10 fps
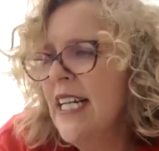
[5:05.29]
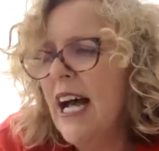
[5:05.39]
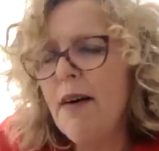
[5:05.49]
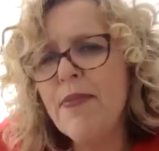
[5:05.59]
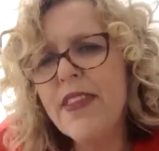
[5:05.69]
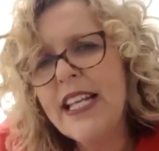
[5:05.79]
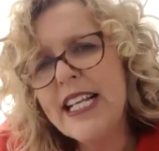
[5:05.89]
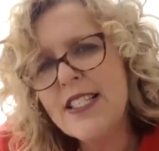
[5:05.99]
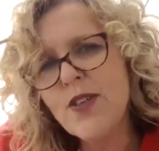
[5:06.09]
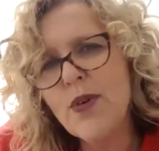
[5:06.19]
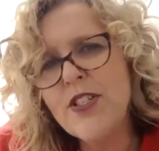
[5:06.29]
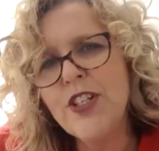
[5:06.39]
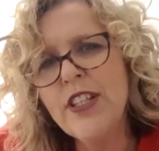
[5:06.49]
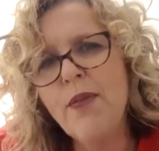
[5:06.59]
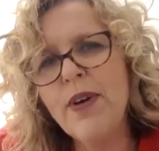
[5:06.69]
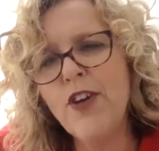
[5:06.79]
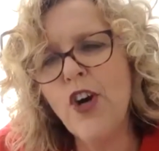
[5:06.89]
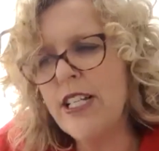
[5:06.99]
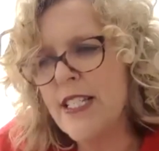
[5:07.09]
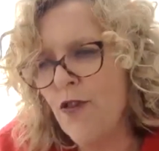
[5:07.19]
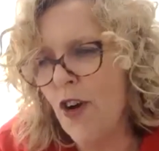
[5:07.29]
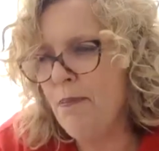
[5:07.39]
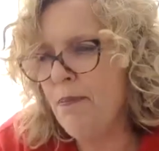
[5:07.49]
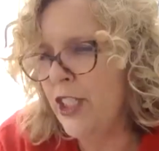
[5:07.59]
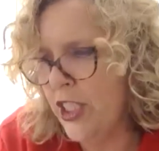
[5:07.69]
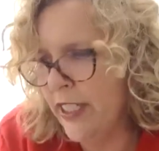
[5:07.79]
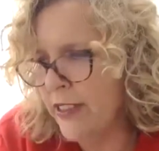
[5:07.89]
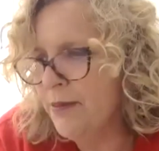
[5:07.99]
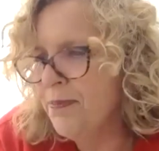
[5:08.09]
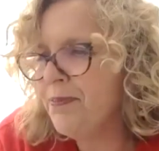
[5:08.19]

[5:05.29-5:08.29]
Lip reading: The next question that we've got is from Michelle.